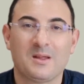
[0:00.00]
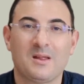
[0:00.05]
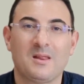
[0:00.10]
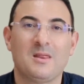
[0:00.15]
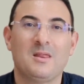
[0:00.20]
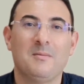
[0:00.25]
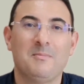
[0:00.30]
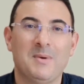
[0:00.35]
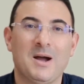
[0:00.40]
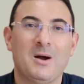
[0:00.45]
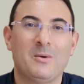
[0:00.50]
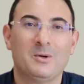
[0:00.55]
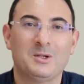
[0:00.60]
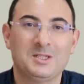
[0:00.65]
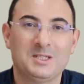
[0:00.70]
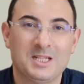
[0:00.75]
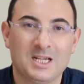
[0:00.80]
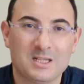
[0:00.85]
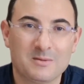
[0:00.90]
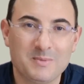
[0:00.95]
The
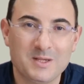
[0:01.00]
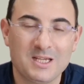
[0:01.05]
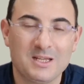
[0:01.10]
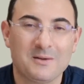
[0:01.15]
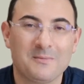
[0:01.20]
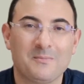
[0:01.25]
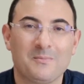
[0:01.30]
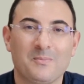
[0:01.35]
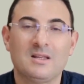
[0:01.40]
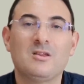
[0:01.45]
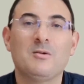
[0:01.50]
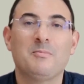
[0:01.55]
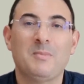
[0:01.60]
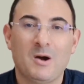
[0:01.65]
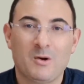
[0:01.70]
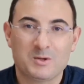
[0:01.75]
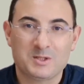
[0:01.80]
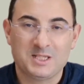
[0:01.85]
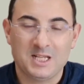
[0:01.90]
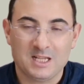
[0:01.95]
powers that be. The
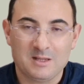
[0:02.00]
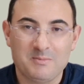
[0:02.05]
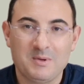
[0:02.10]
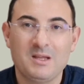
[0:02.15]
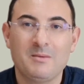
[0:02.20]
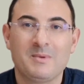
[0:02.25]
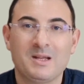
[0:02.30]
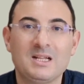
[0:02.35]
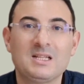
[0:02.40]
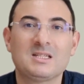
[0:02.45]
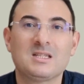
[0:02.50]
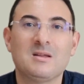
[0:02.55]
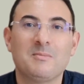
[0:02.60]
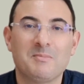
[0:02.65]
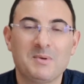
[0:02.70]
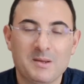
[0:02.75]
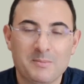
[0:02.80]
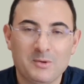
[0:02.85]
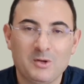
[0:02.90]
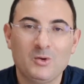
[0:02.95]
powers that be means the
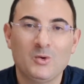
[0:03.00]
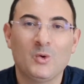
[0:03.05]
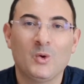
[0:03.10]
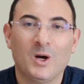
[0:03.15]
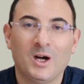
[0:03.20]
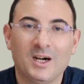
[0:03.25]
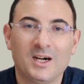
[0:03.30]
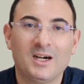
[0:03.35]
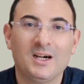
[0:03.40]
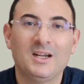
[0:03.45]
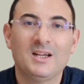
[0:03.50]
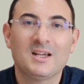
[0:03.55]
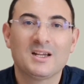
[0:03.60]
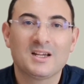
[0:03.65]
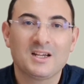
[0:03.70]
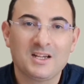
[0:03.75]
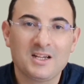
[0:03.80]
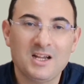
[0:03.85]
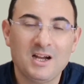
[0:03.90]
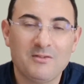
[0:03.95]
people who are
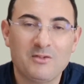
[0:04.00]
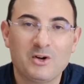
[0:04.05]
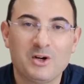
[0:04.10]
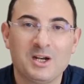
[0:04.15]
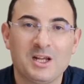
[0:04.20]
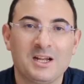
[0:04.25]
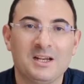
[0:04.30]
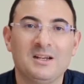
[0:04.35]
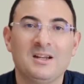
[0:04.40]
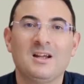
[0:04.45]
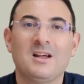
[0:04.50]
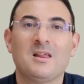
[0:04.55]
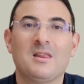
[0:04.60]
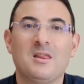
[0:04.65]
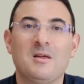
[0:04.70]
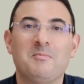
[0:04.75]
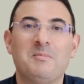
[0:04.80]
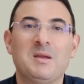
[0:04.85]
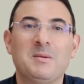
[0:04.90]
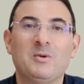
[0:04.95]
governing,
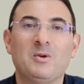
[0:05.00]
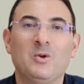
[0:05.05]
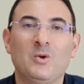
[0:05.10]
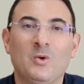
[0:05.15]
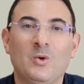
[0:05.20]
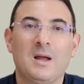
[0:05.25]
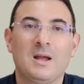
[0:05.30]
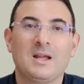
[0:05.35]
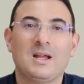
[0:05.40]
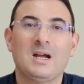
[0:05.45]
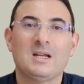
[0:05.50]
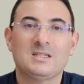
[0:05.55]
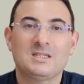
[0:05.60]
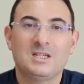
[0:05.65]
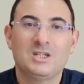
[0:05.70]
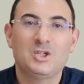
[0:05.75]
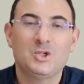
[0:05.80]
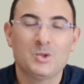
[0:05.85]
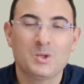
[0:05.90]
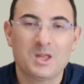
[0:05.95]
the people who
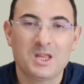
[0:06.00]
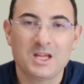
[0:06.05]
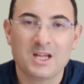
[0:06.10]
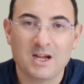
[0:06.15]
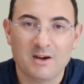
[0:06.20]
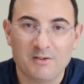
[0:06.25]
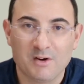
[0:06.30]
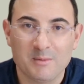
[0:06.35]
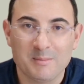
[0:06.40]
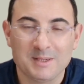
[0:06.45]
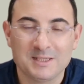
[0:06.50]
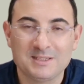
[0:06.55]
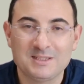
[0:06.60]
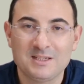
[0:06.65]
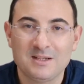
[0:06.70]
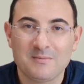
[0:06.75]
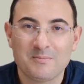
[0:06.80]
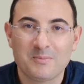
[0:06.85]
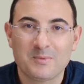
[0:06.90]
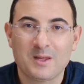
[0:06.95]
constitute the government.
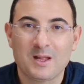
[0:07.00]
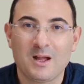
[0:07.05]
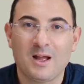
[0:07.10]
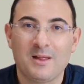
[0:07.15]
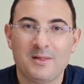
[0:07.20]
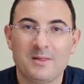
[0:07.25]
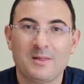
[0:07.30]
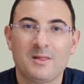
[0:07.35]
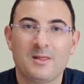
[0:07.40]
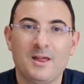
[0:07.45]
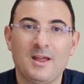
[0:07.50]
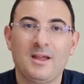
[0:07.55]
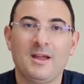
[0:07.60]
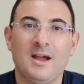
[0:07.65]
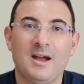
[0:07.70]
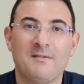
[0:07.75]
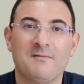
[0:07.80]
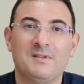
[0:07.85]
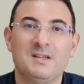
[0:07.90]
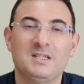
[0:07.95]
And they
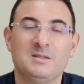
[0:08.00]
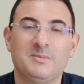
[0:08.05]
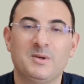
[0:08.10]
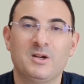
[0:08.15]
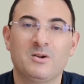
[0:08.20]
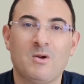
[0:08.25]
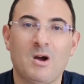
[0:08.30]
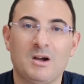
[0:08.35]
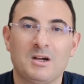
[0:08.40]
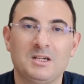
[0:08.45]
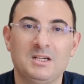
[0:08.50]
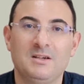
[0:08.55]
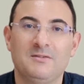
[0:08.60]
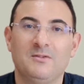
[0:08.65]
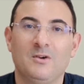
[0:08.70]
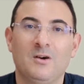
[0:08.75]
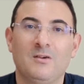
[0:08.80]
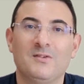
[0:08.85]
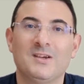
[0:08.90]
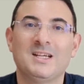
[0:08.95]
have this
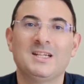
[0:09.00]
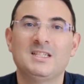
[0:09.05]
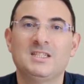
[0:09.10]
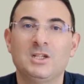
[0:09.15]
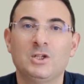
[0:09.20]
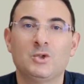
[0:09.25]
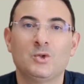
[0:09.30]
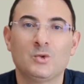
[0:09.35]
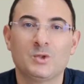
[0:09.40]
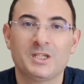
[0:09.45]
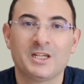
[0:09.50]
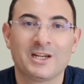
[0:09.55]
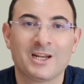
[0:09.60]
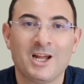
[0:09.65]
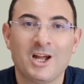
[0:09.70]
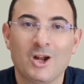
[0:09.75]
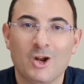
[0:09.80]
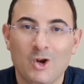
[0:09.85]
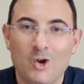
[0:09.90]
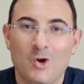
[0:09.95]
prerogative of instituting
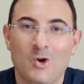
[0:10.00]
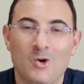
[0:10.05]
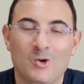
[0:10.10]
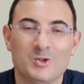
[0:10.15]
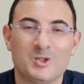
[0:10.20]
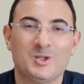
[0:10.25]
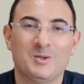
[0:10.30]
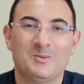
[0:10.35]
laws.